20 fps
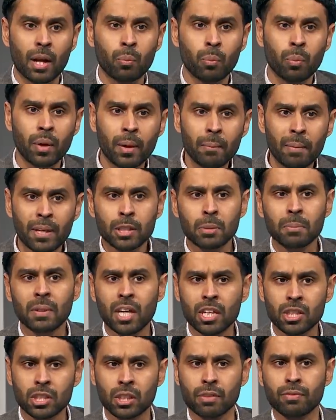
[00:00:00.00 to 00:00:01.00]
and we're meant to be
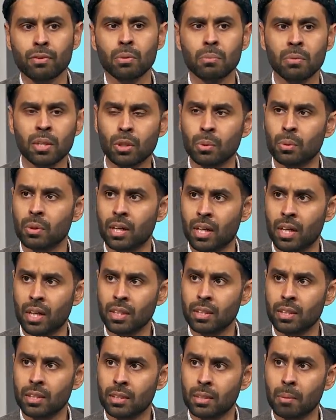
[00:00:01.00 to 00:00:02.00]
Ashraful
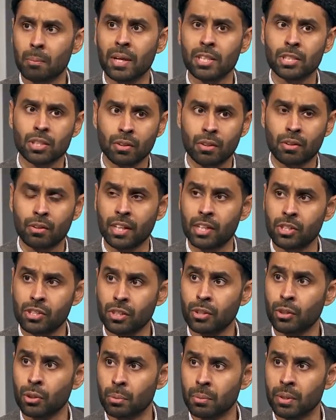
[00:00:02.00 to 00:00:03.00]
Makhluqat, the best of
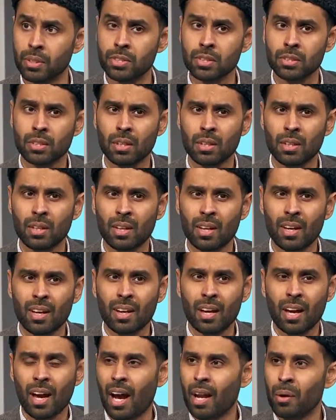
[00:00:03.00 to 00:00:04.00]
creation, humans,
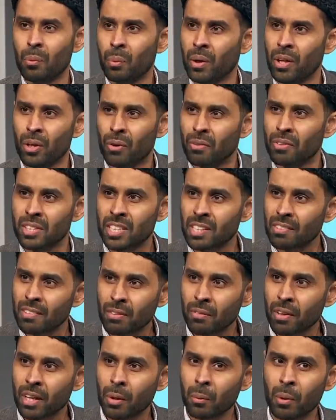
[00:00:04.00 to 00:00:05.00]
and we're not
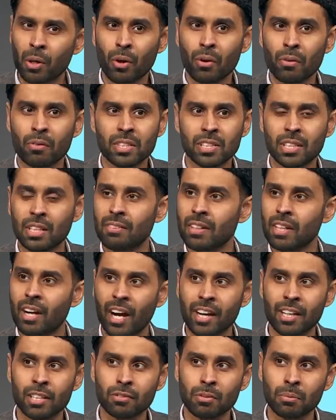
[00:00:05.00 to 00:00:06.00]
receiving wahi, we're not receiving
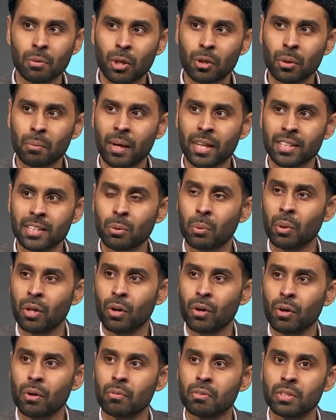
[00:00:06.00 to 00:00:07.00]
guidance from God Almighty, we're
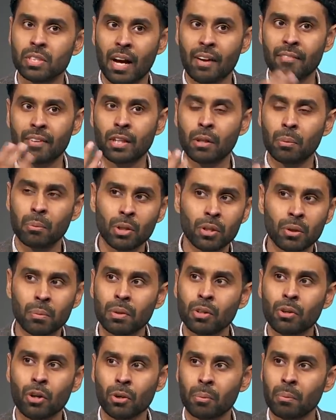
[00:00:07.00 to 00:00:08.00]
not having communion
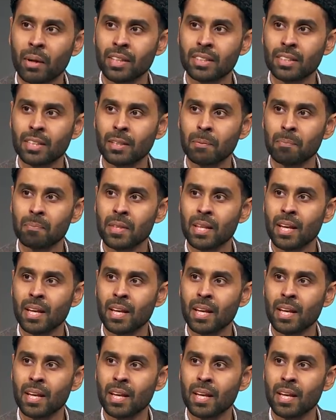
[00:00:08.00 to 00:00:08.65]
with God Almighty,